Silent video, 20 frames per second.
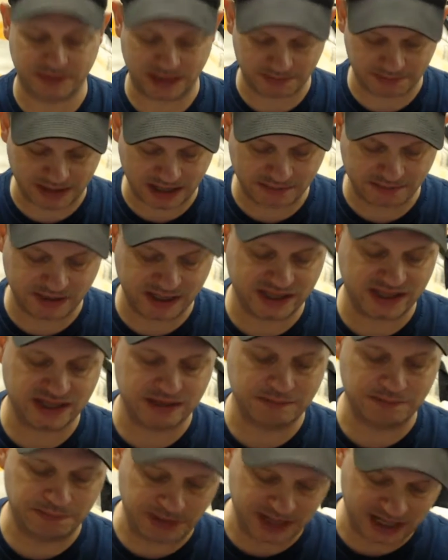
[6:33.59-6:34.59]
They may be
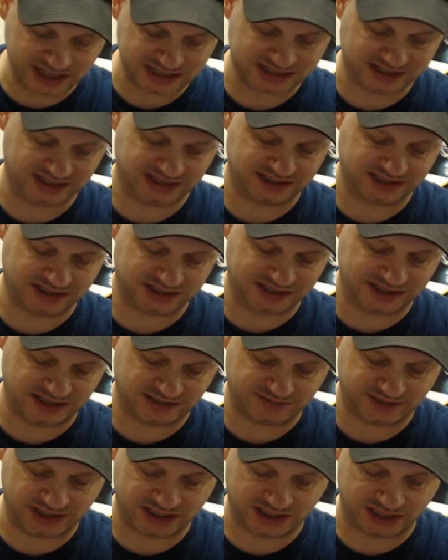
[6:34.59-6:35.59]
the best 6 and
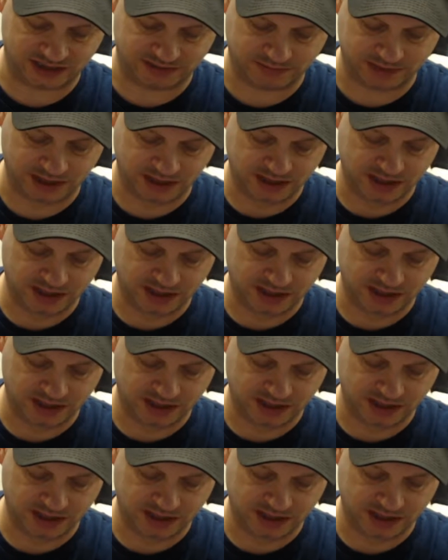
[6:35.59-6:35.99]
17.